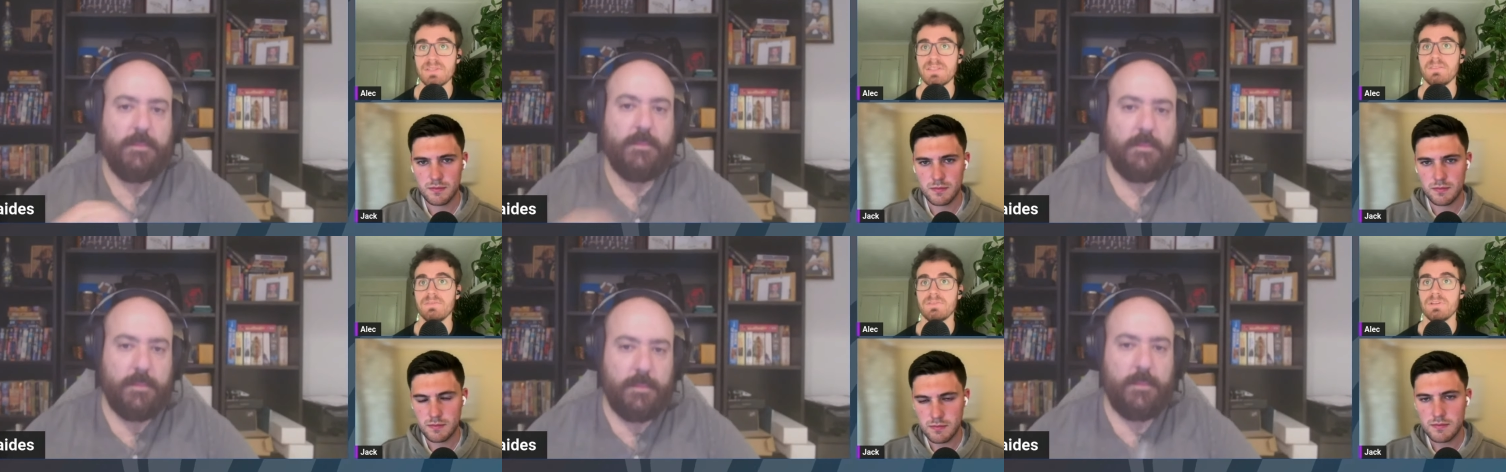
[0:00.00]
Speaker 1: and
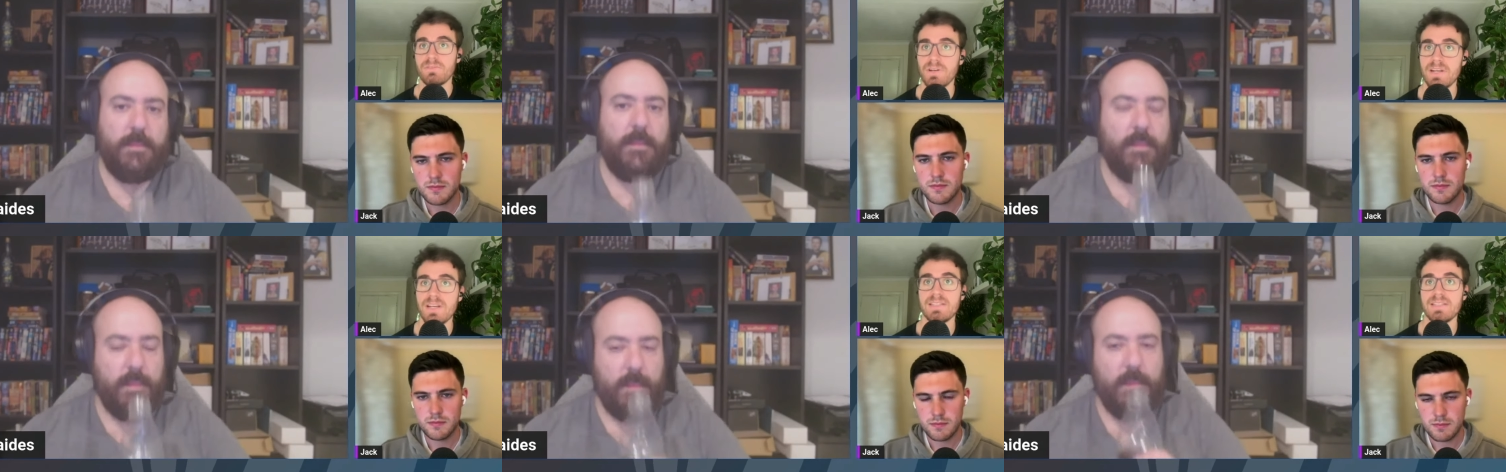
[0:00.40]

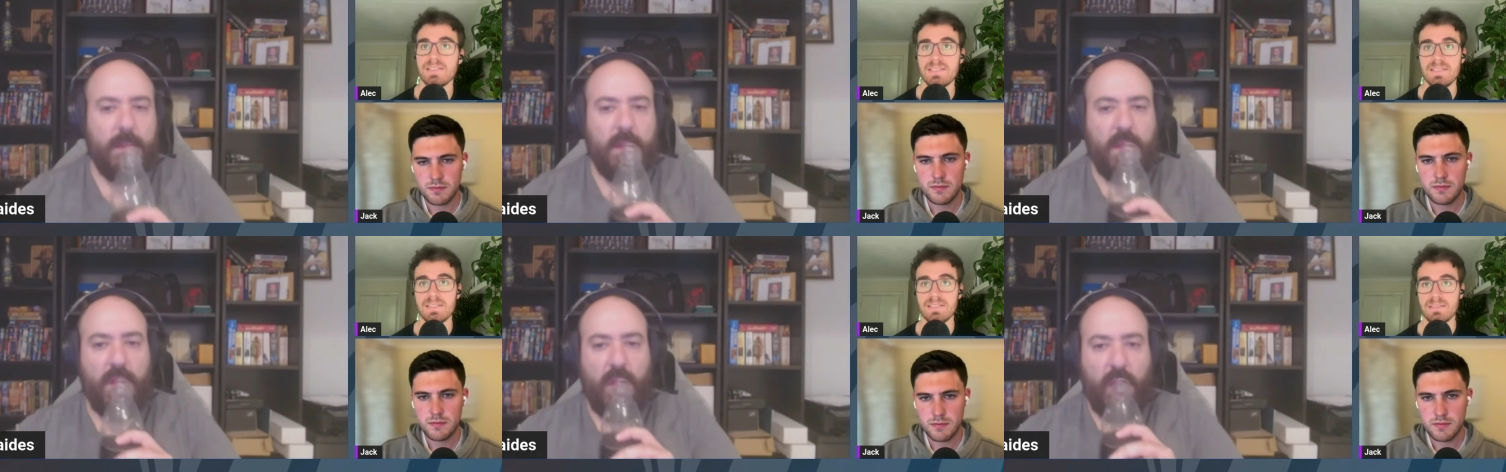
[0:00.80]
self-sovereign identity
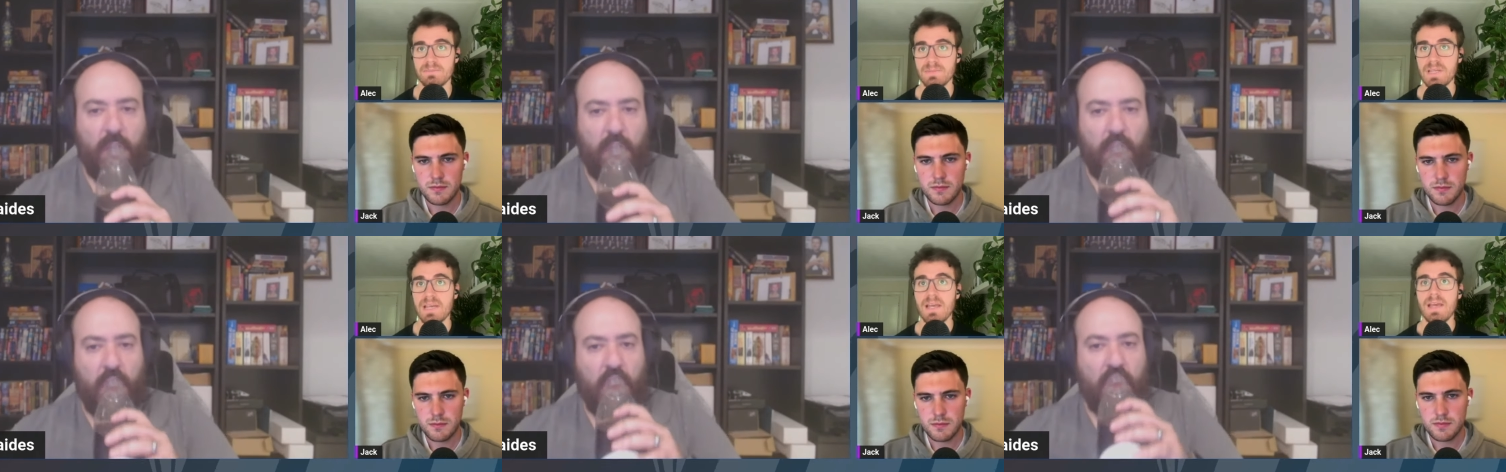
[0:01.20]

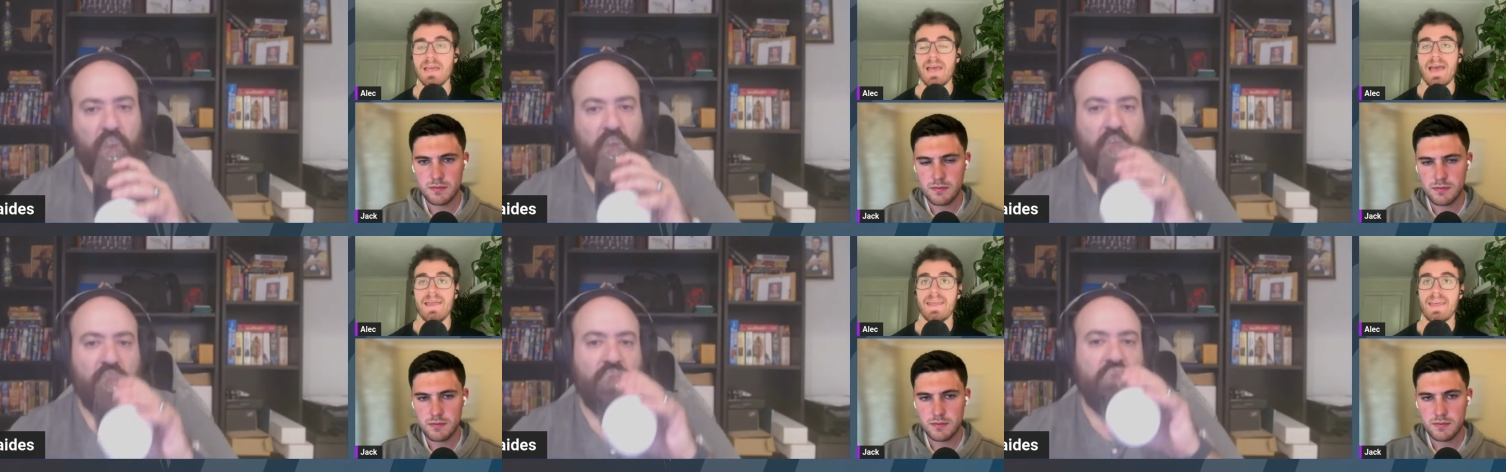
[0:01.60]
systems,
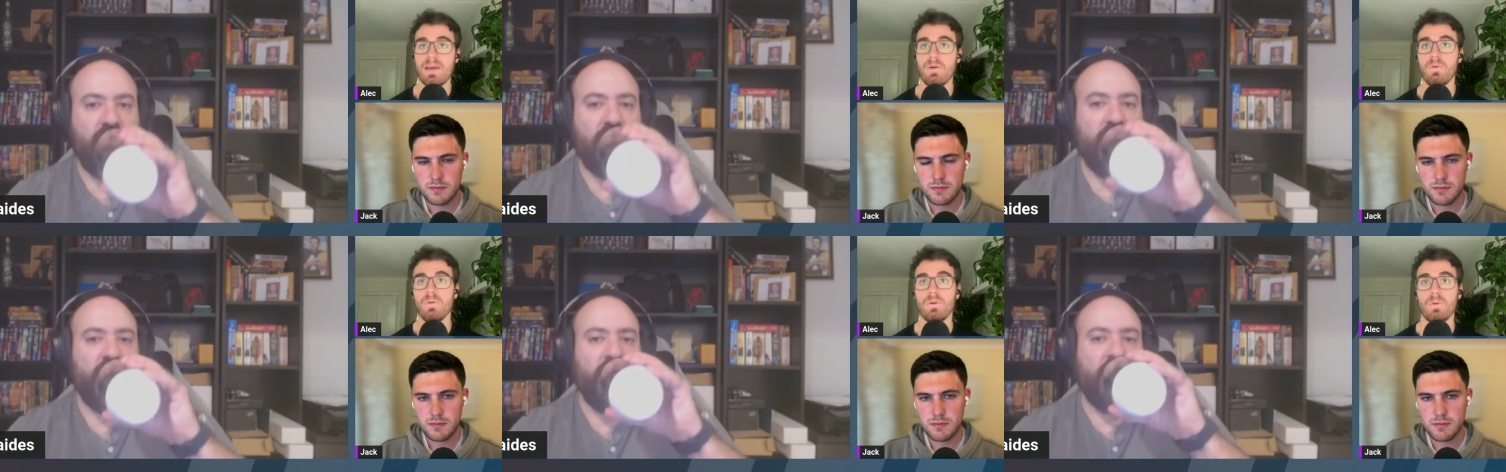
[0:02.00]
and
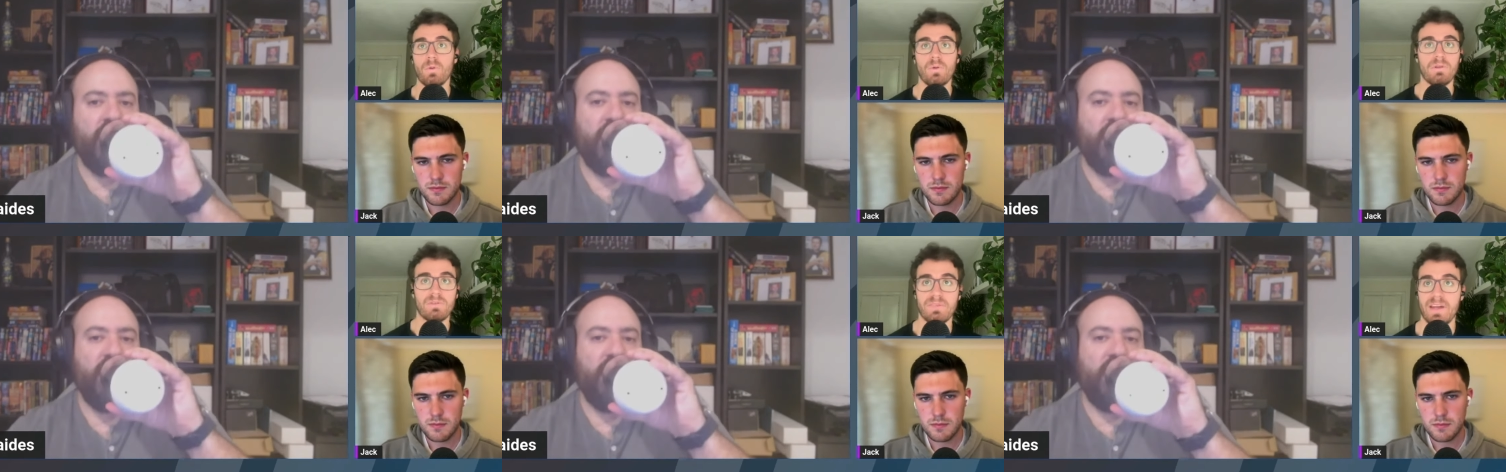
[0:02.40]
how
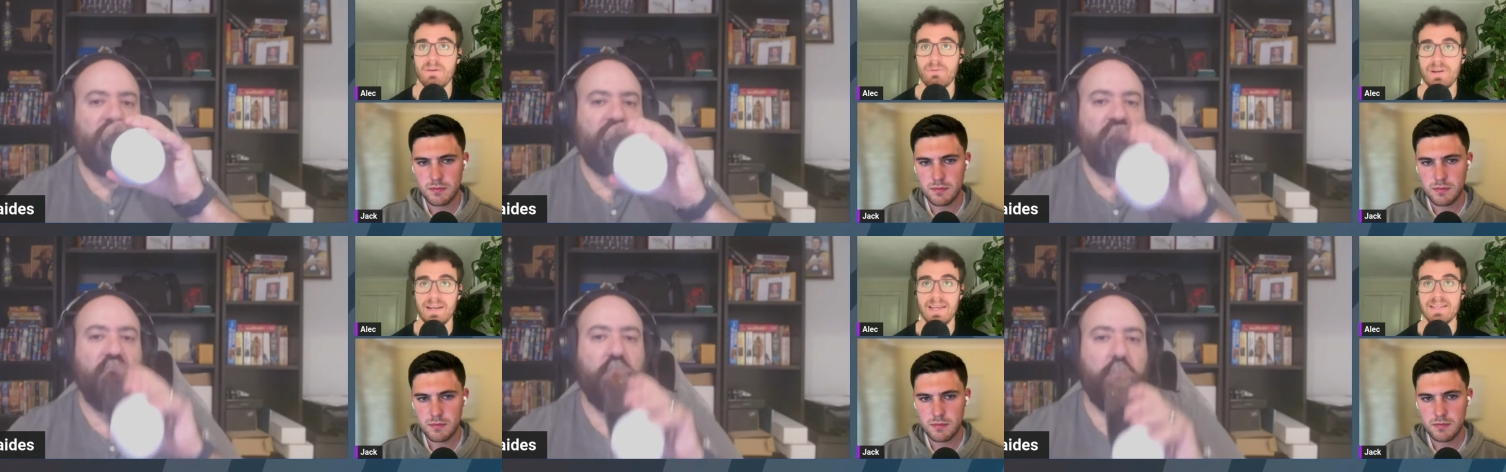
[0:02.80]
all of that
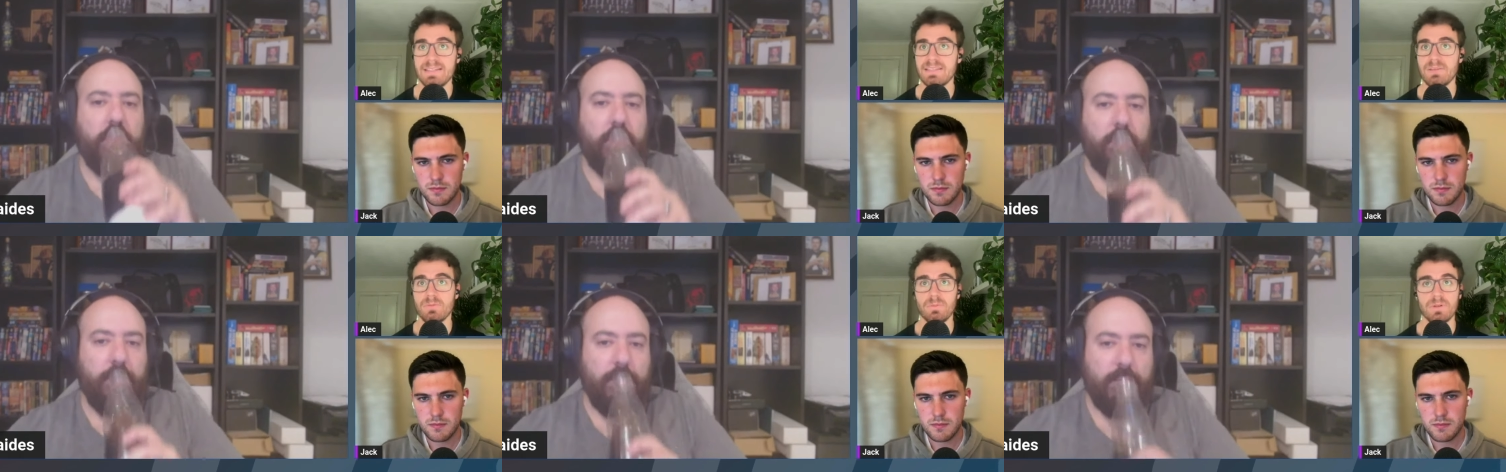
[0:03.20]
relates
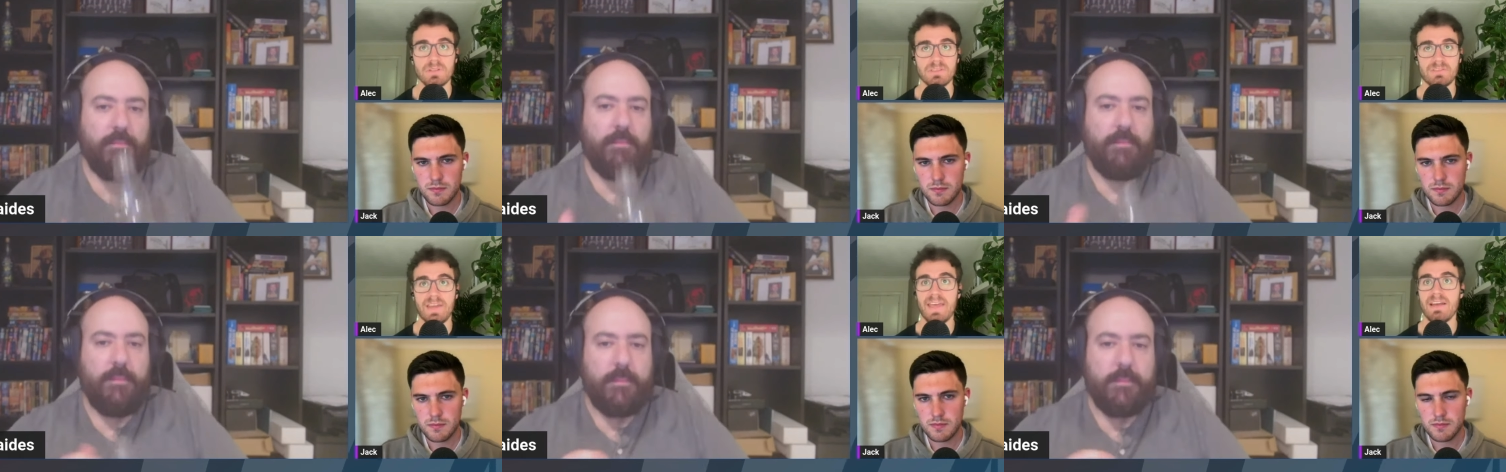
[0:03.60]
to the
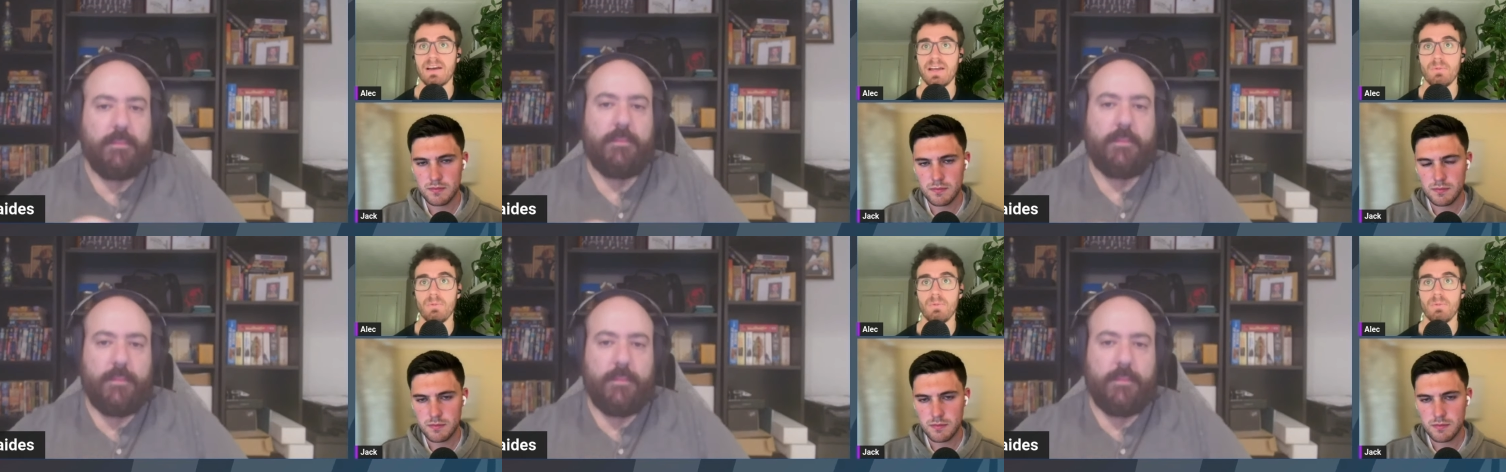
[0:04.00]
world of AI.